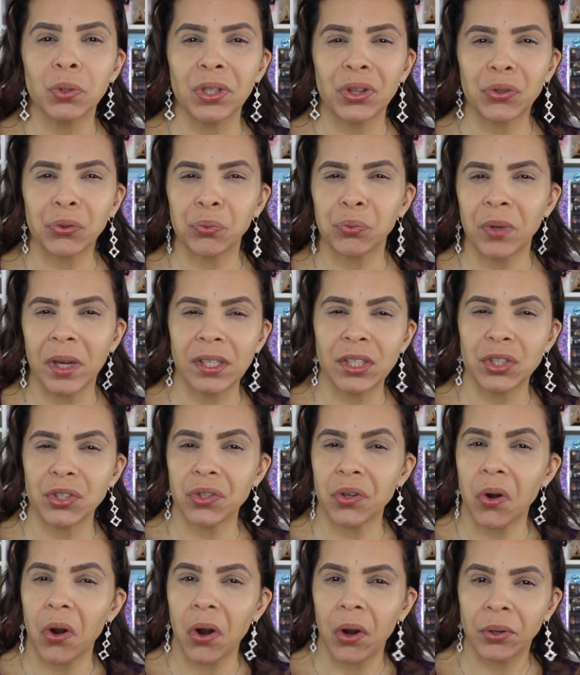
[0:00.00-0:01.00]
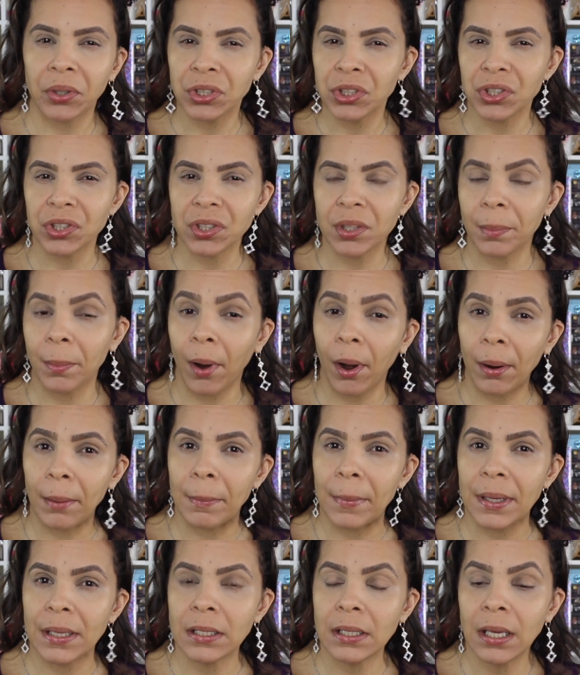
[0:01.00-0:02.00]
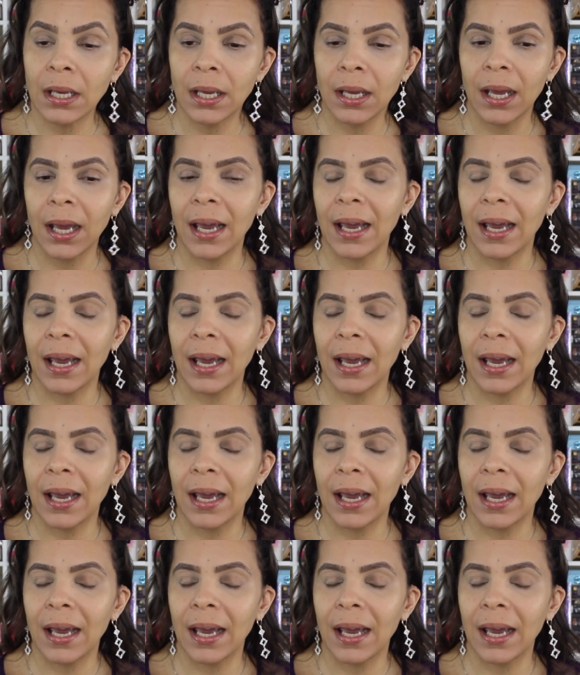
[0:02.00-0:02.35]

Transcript: in the reddish or orange department